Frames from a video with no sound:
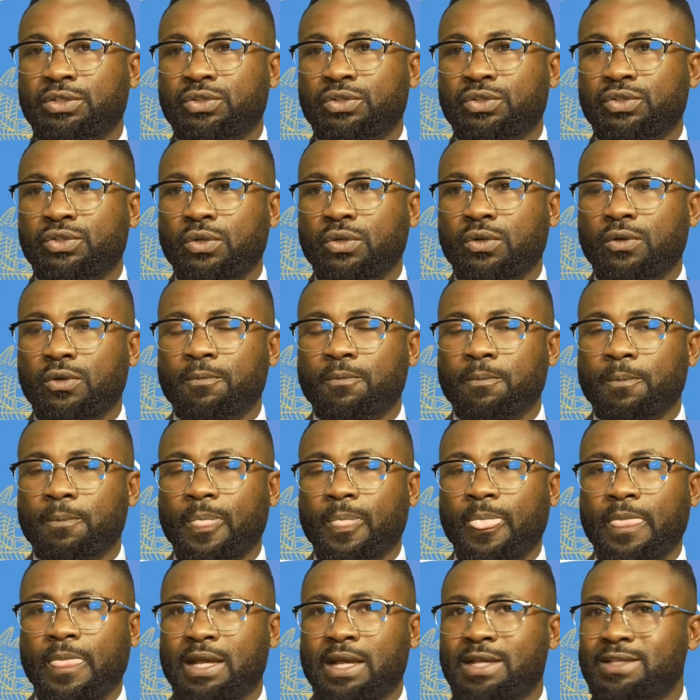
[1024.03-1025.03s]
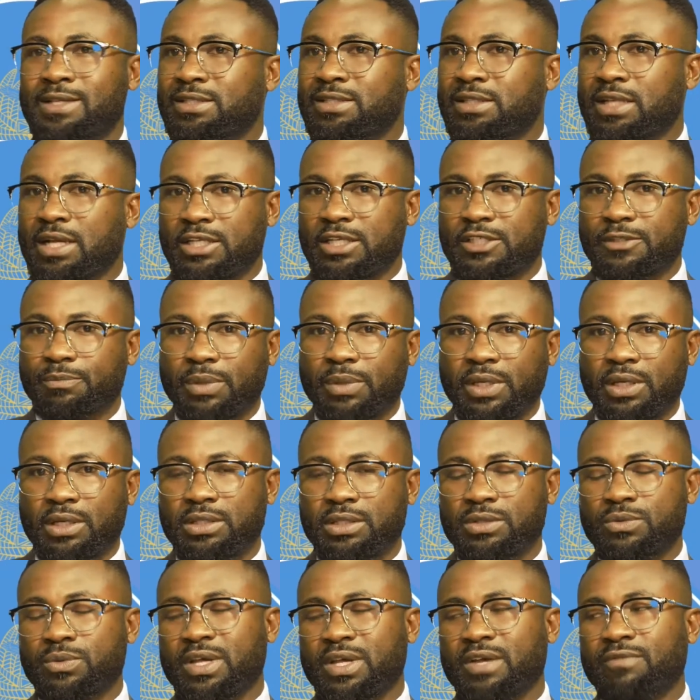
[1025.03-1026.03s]
So as
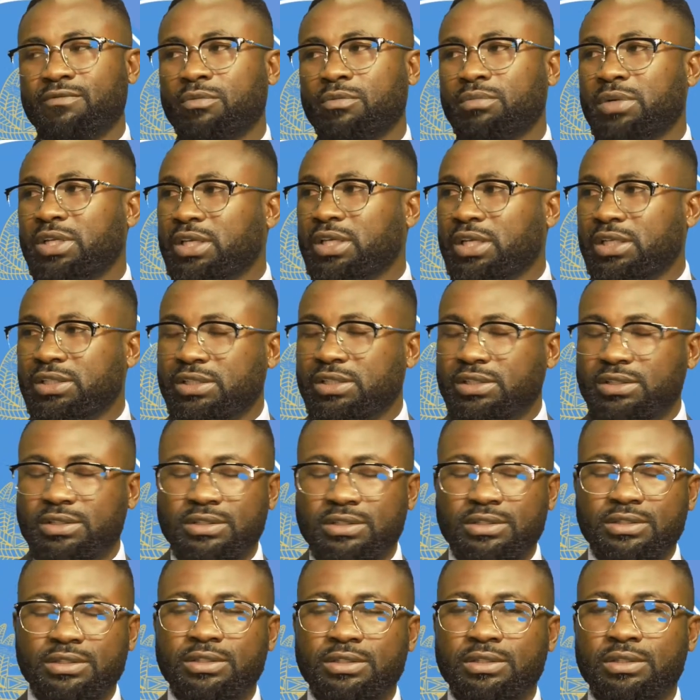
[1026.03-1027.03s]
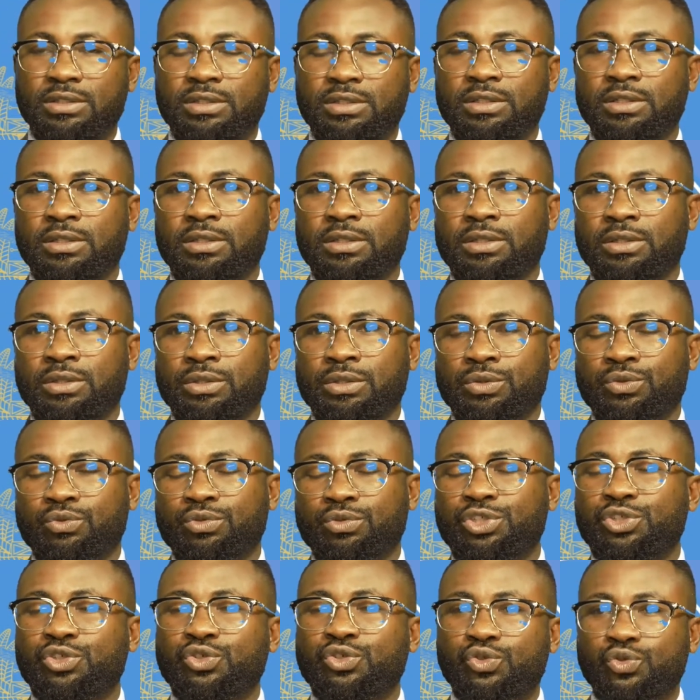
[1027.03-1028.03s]
taxpayers, we have obligations to
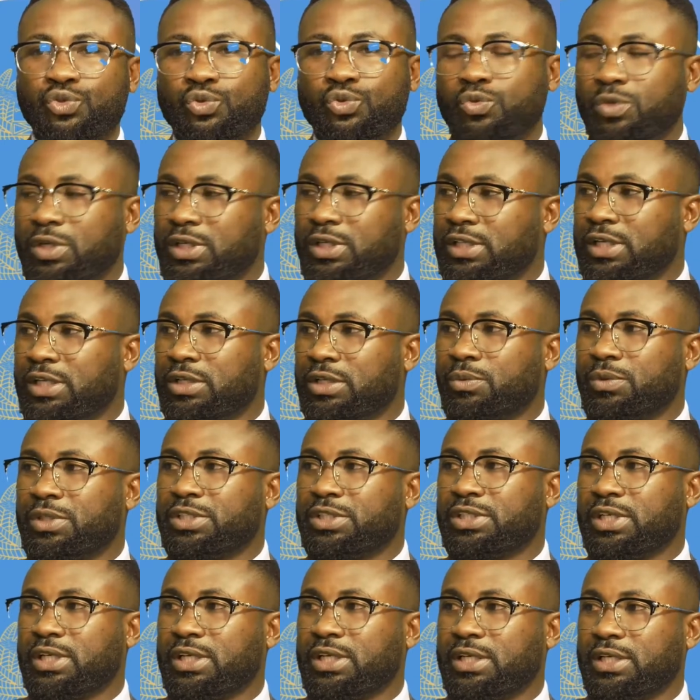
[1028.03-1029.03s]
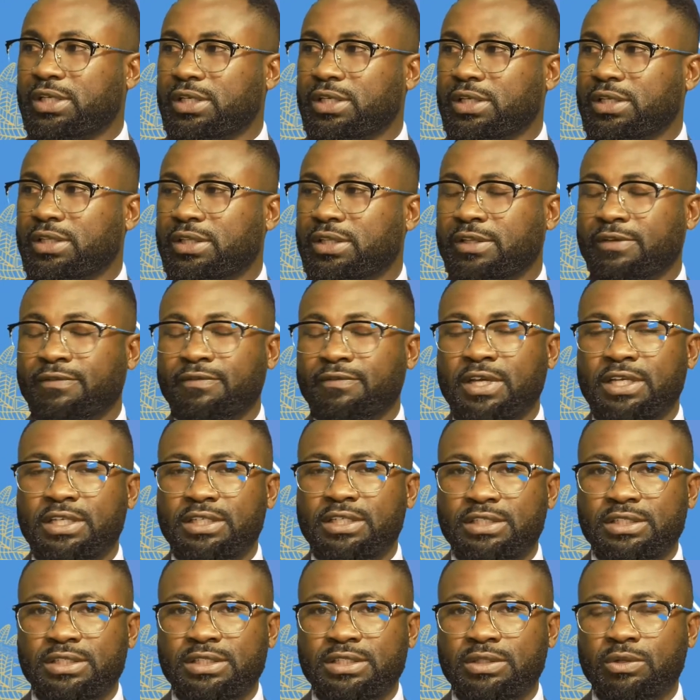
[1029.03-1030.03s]
ensure that we check the
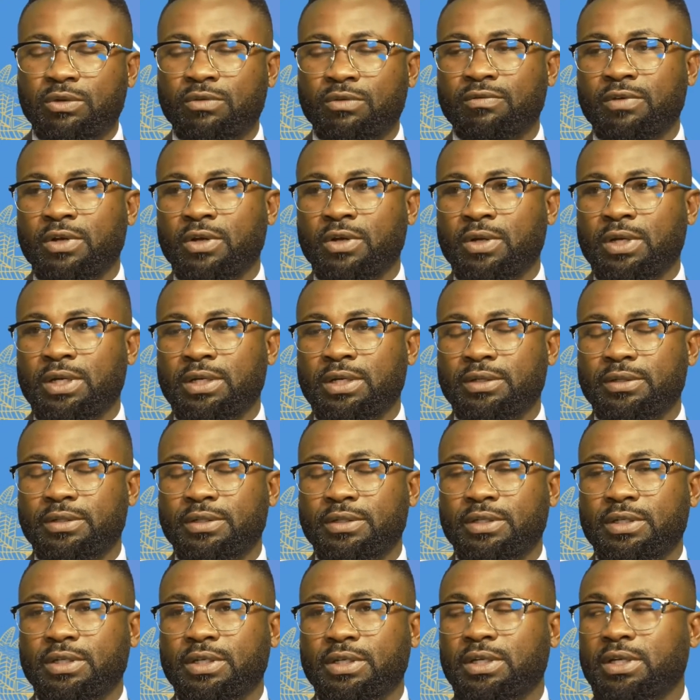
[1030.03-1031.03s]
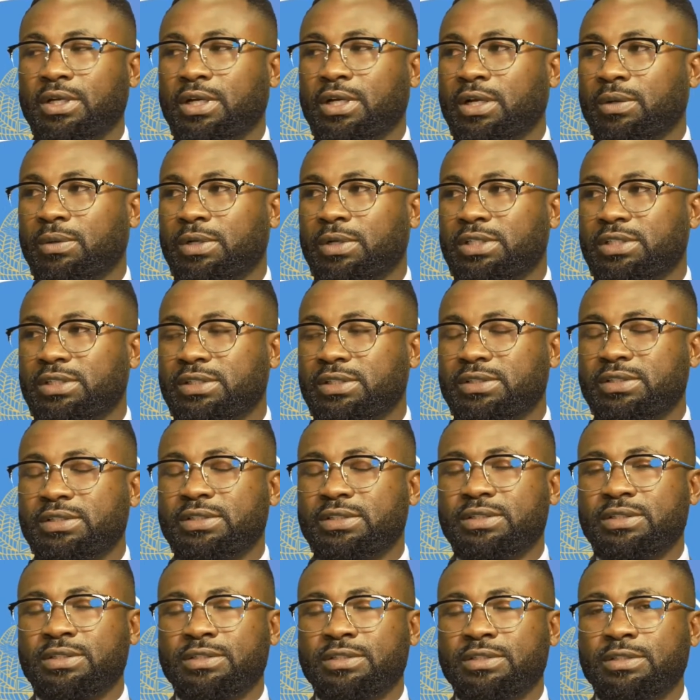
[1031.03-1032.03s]
validity of our
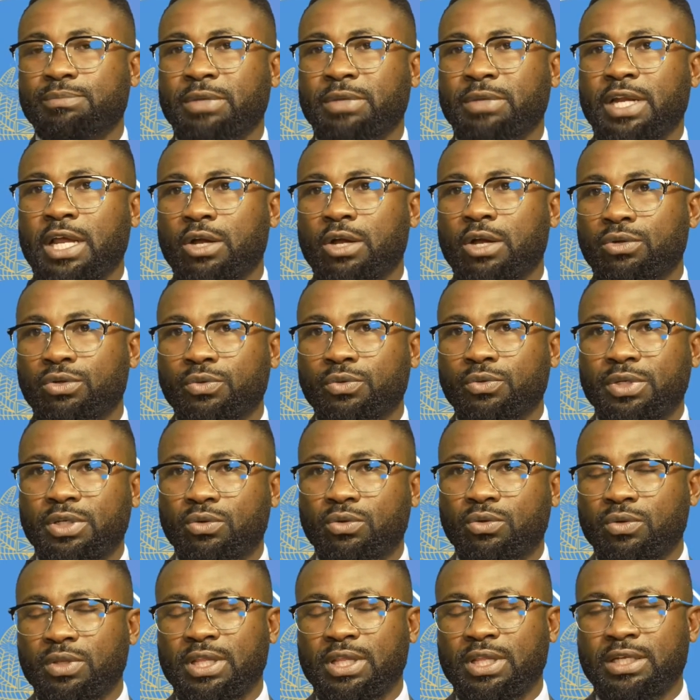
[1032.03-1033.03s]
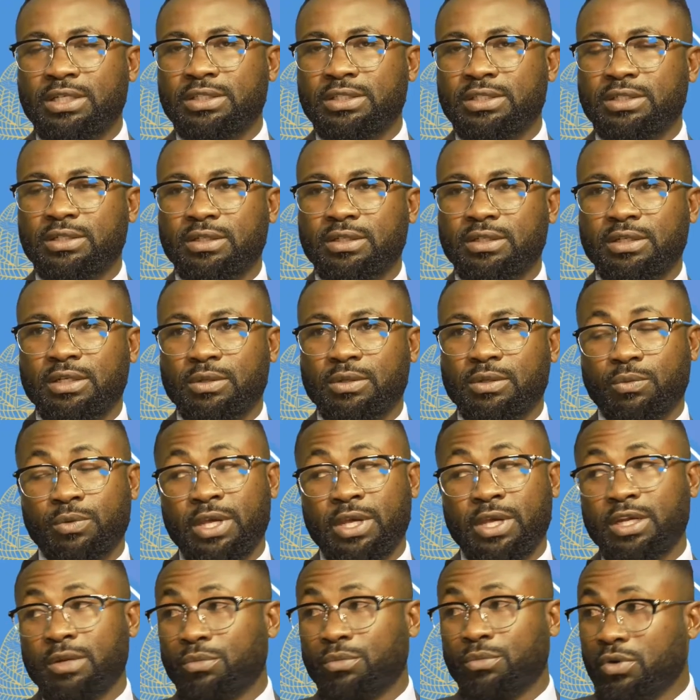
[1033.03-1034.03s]
TCCs. But how do we do that? We're
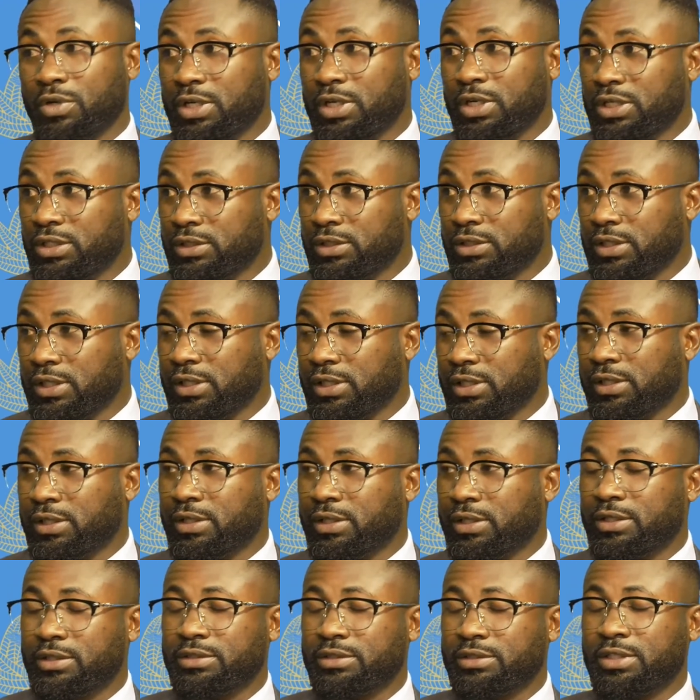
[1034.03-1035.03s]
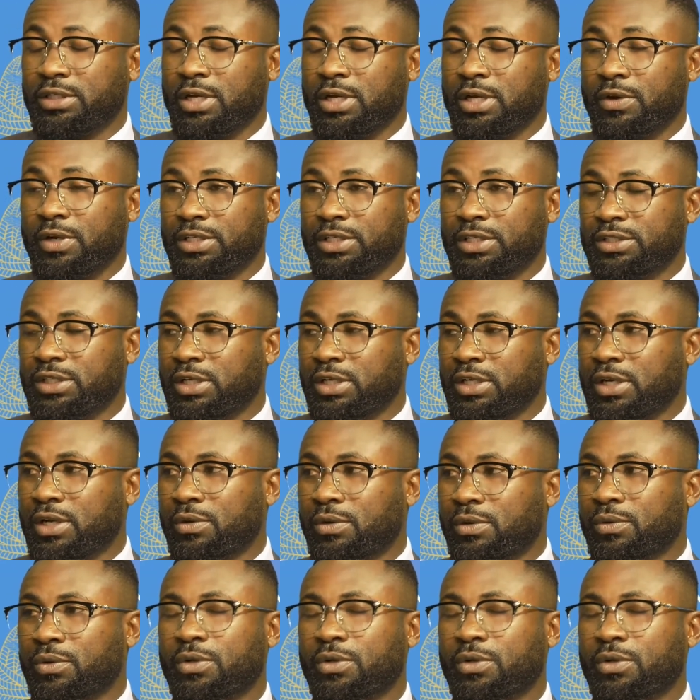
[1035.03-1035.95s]
in a modern generation now.